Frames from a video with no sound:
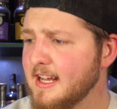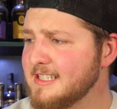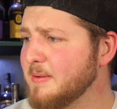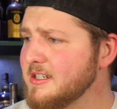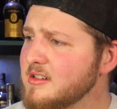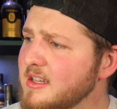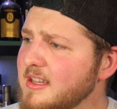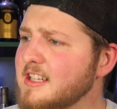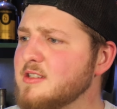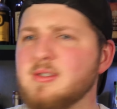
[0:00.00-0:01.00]

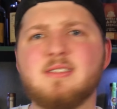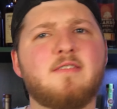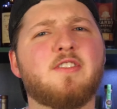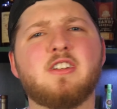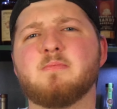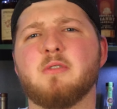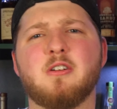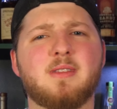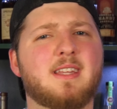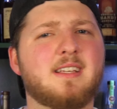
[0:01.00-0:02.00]
Especially this was the first
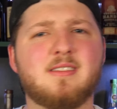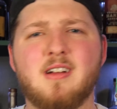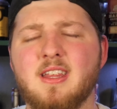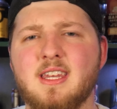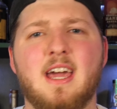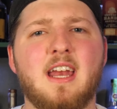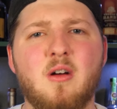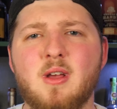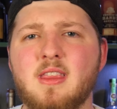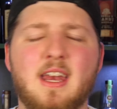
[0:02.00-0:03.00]
bourbon that I started the night
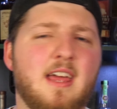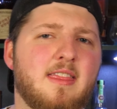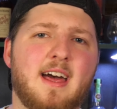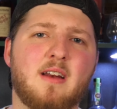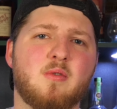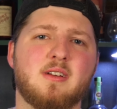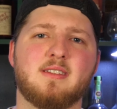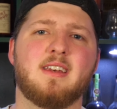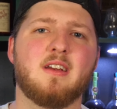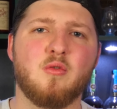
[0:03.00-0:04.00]
out with, and I thought it
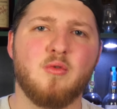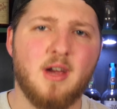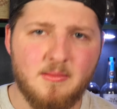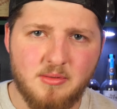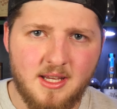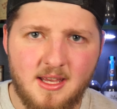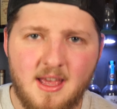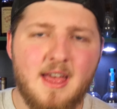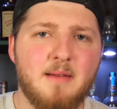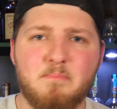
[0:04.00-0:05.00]
was an incredibly
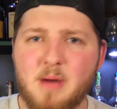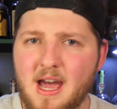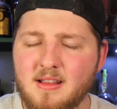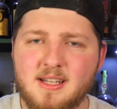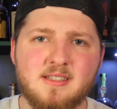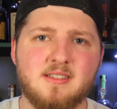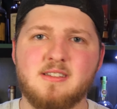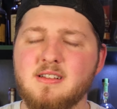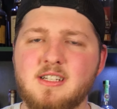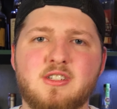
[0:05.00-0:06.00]
balanced,
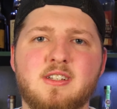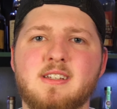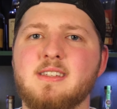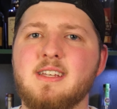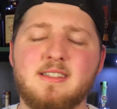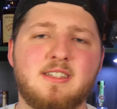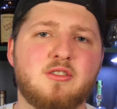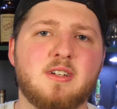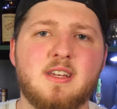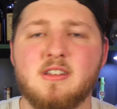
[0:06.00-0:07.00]
delicious, easy
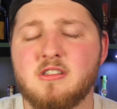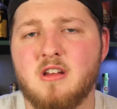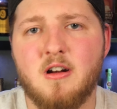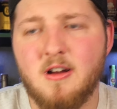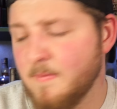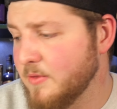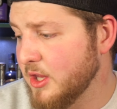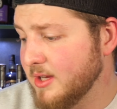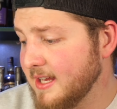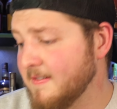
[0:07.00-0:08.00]
drinking starter.
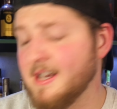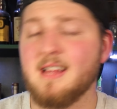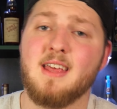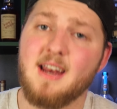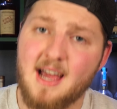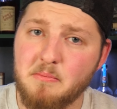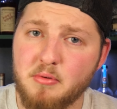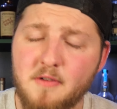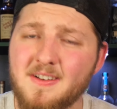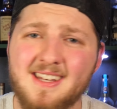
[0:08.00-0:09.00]
You know, even at that high
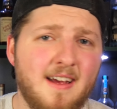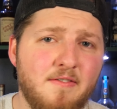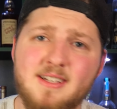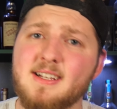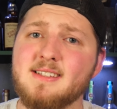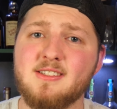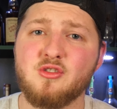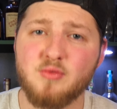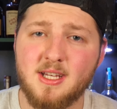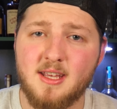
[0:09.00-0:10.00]
proof, it definitely
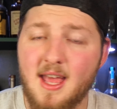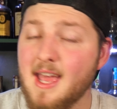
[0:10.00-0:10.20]
doesn't drink